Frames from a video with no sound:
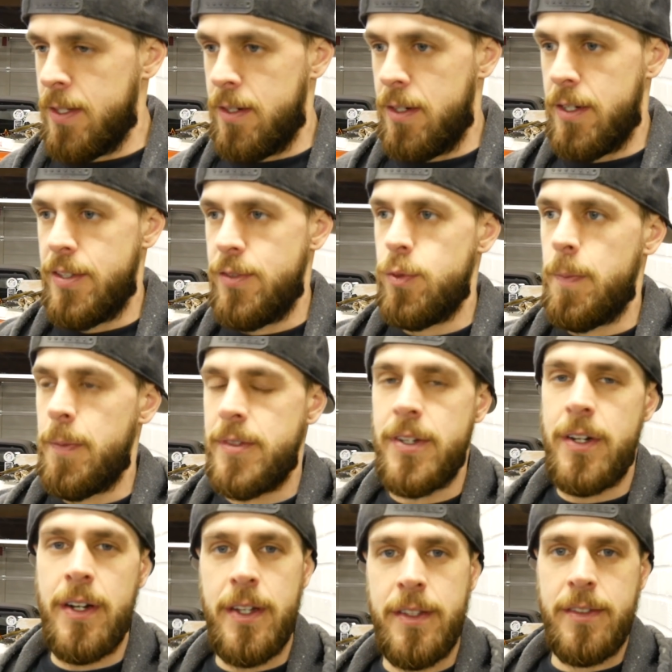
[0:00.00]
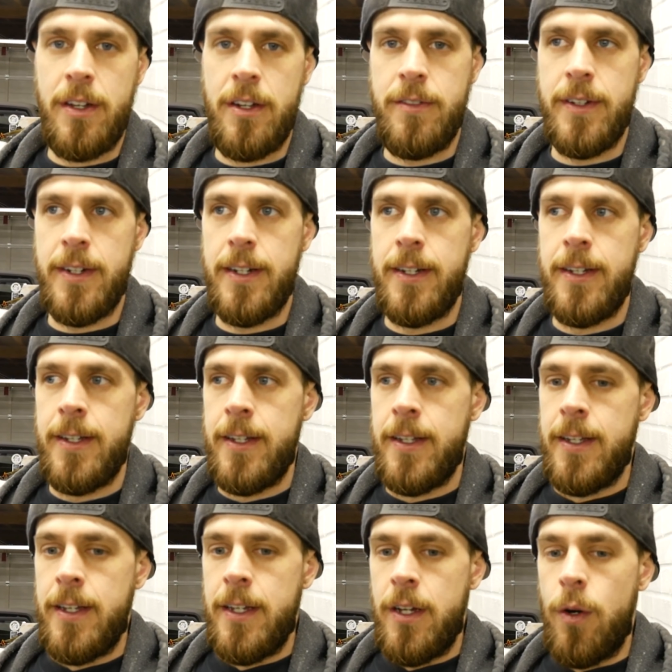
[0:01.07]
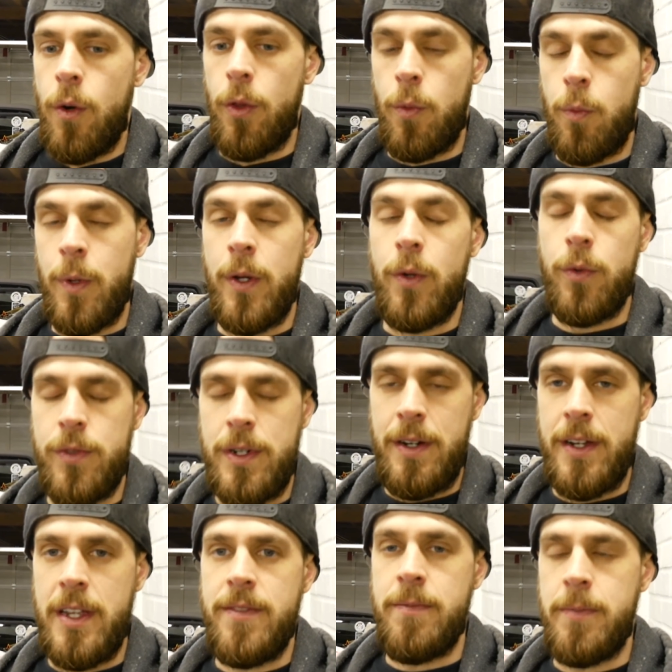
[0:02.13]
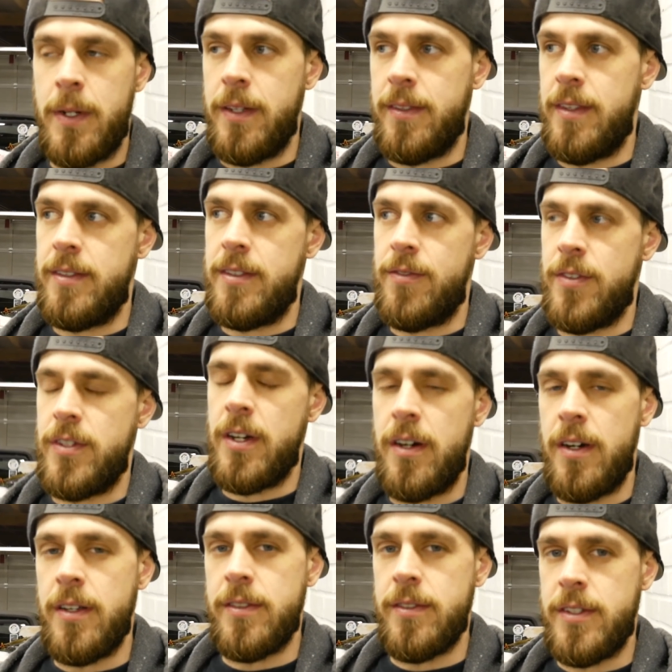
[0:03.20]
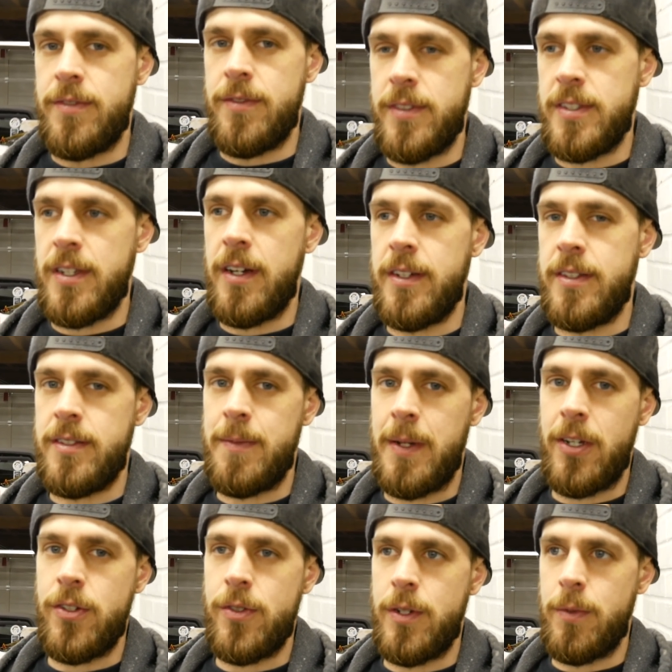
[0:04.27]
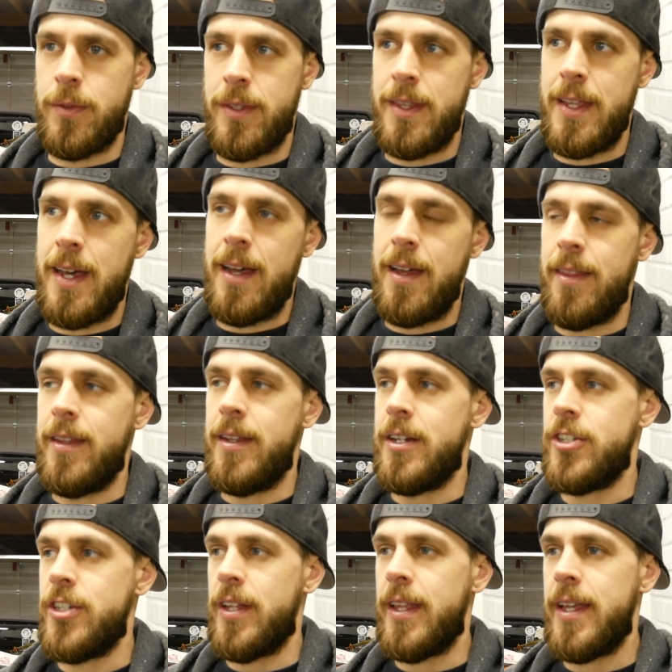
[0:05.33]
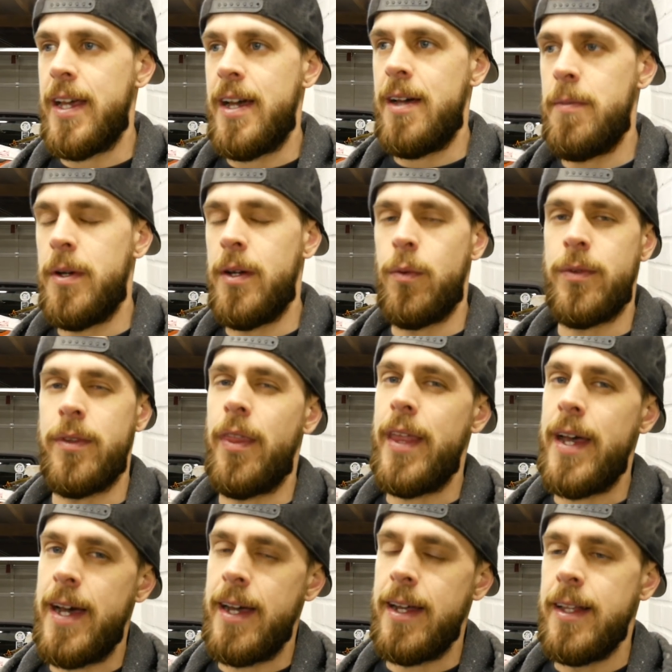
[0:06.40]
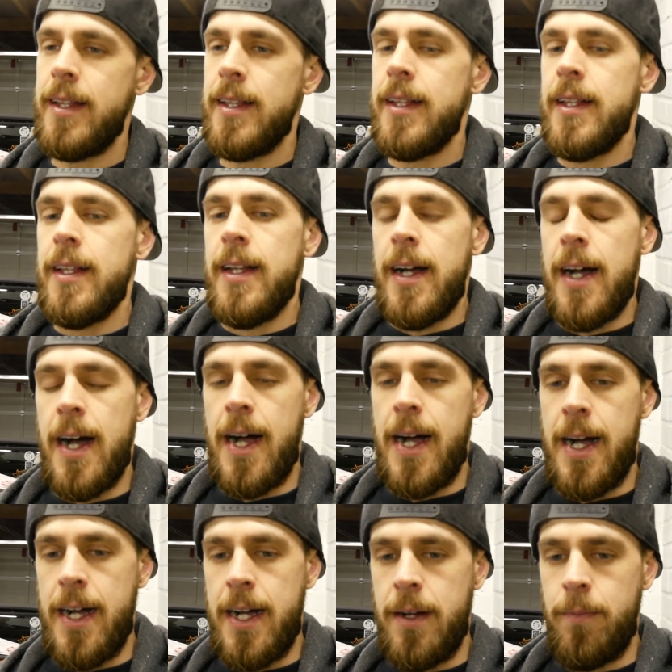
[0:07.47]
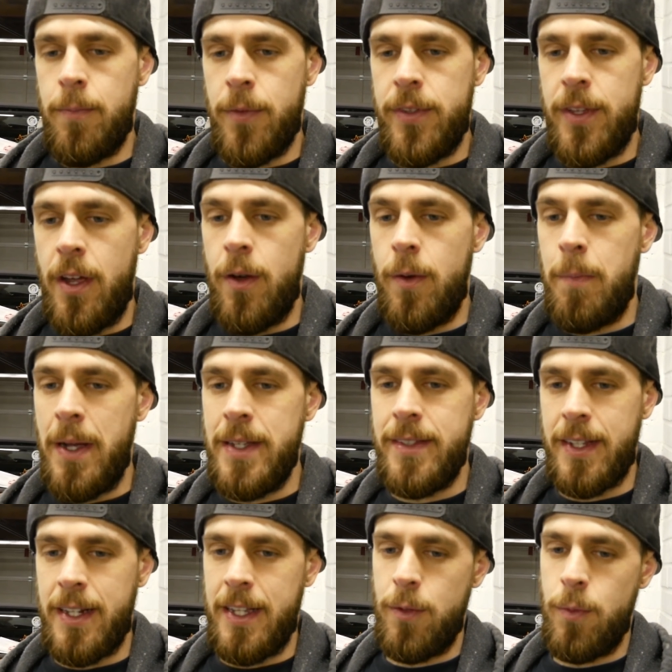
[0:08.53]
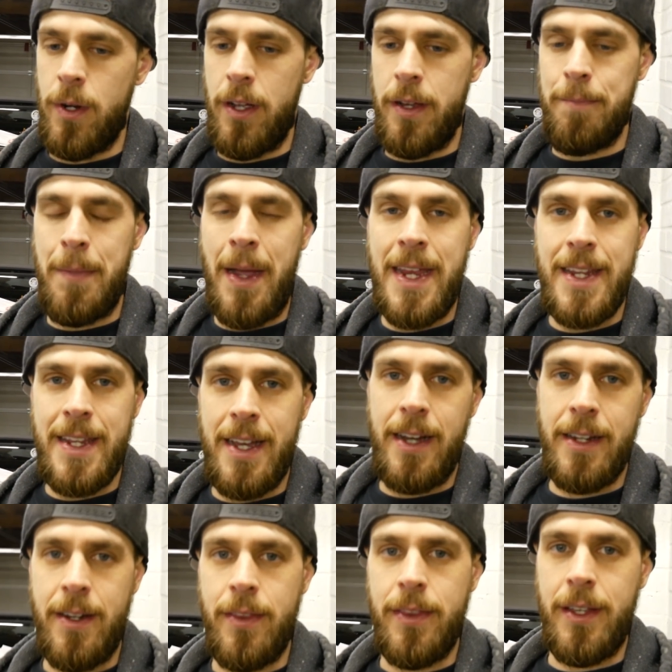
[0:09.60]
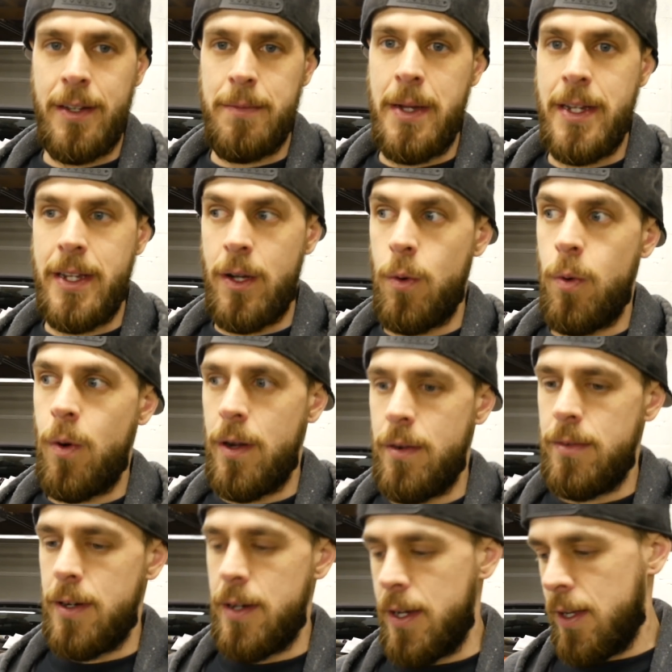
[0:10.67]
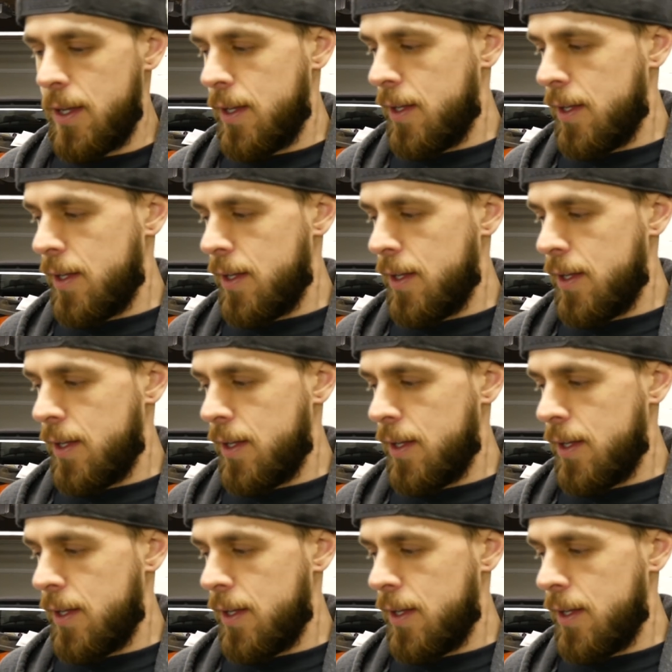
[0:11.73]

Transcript: I swapped the tyres over, or the wheels round even, because there's different tyres on different sides, to make sure it wasn't that, and then I checked the camber, it wasn't that. So basically when I made it, I don't think I made it quite right.